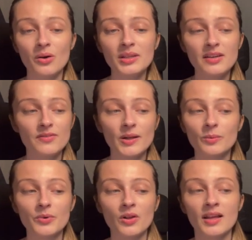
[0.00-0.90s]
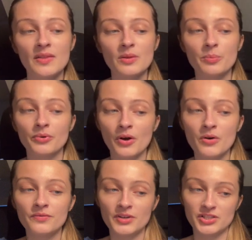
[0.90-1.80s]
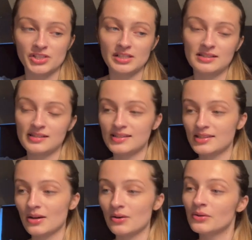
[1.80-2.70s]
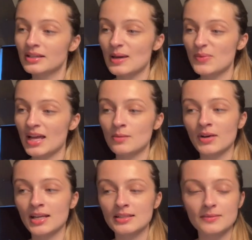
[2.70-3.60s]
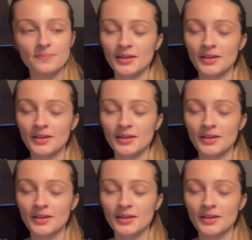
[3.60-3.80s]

only available in the Pro version, so keep that in mind.